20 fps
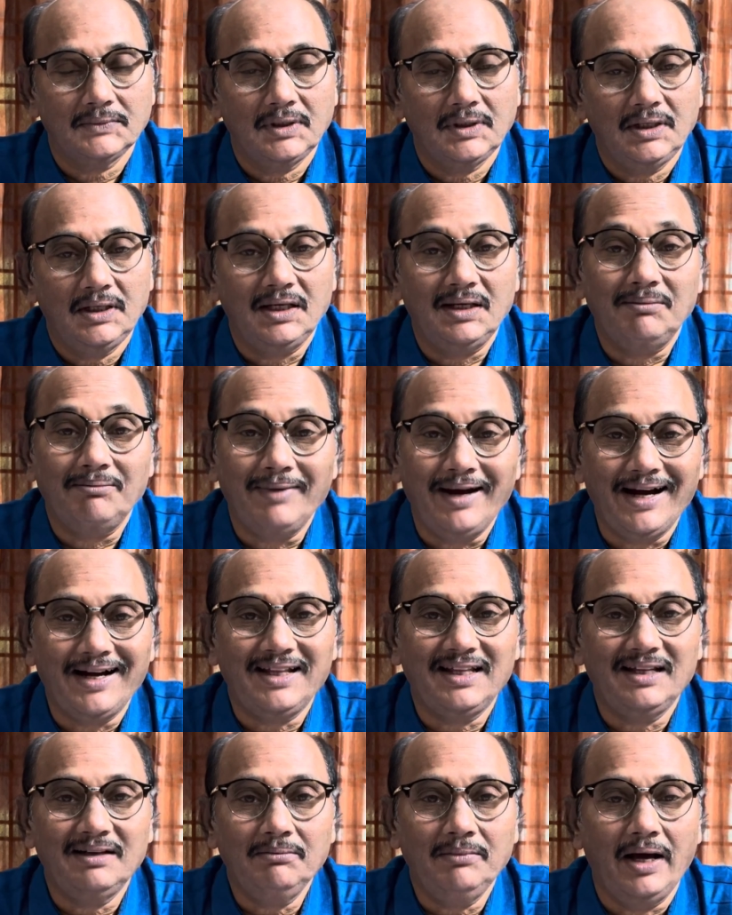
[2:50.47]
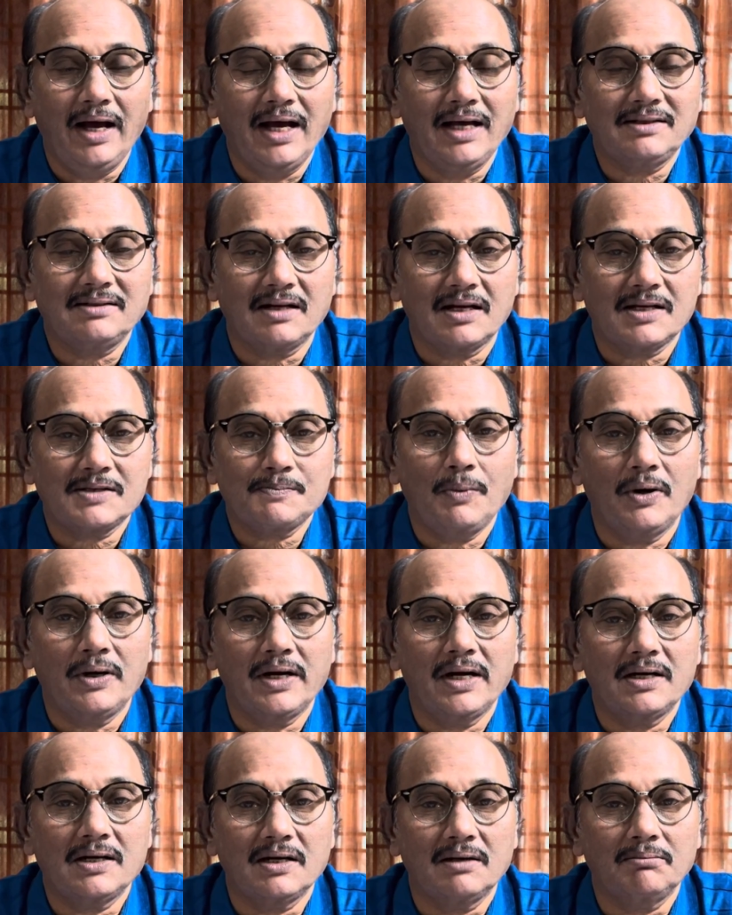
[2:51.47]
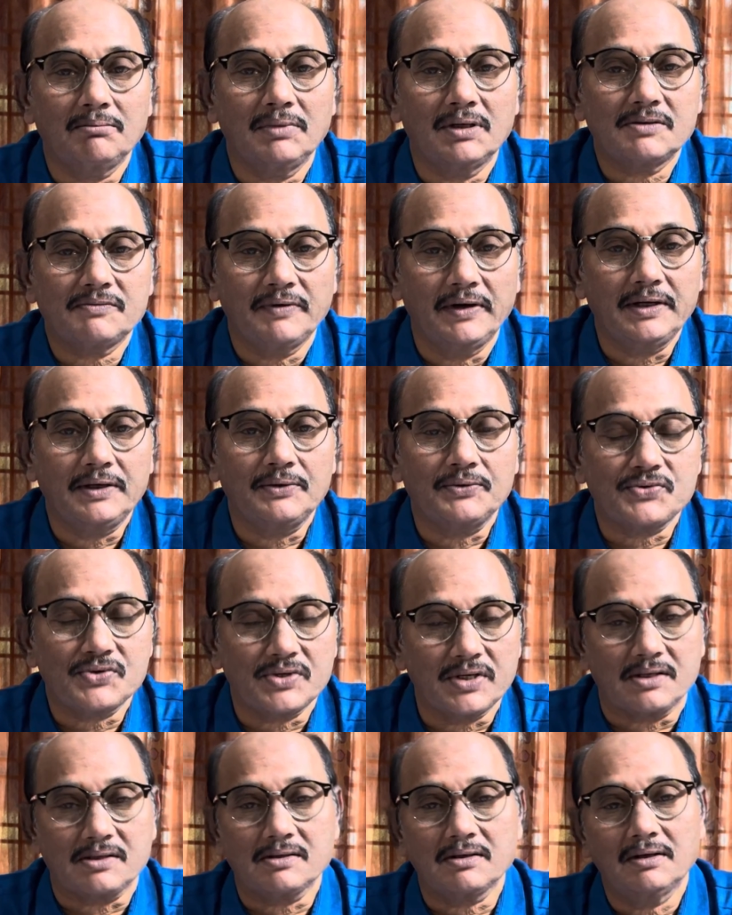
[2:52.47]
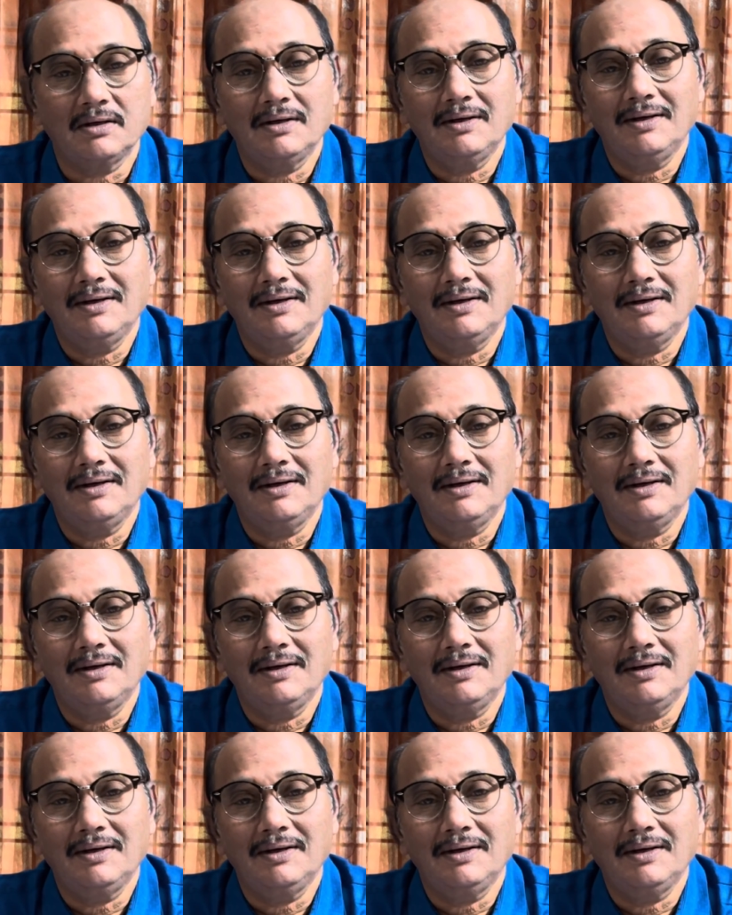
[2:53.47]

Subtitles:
He made them as respondent numbers 5 to 6.